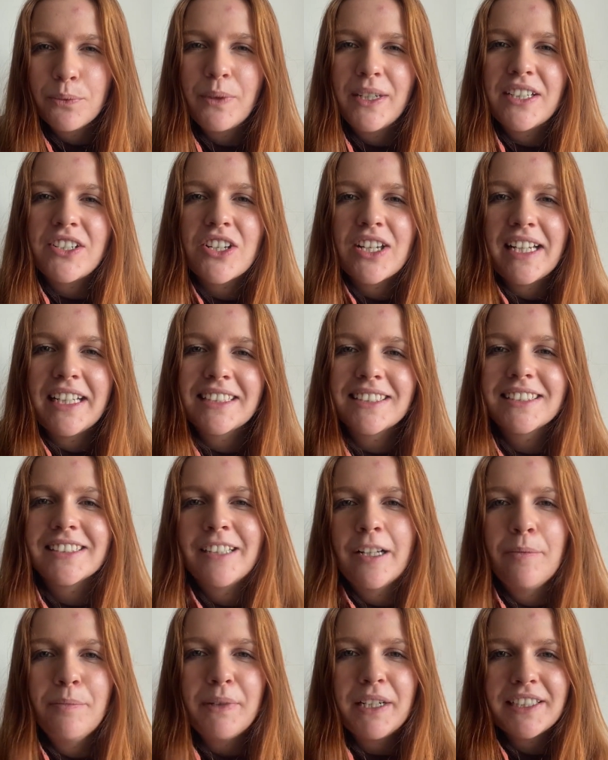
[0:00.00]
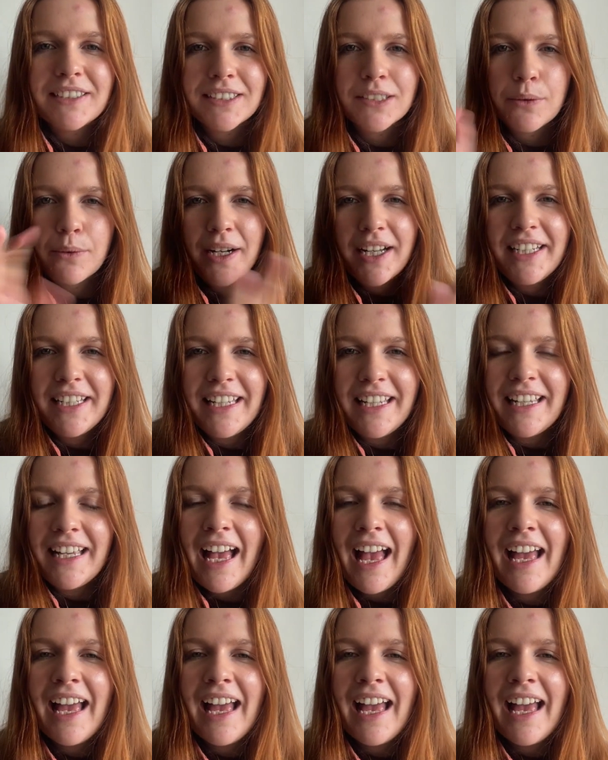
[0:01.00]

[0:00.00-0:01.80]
which is number 20,